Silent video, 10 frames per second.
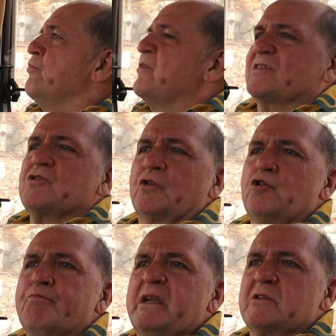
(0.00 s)
That's not
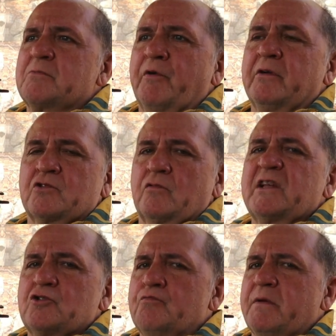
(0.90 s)
you being spiritual,
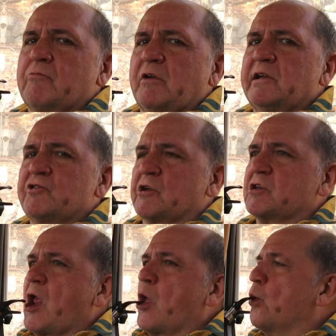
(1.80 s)
that's you being
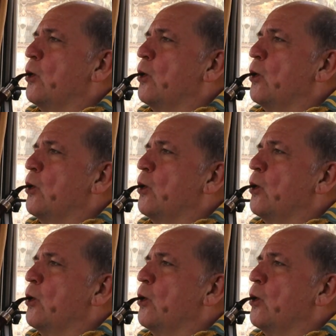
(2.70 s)
religious.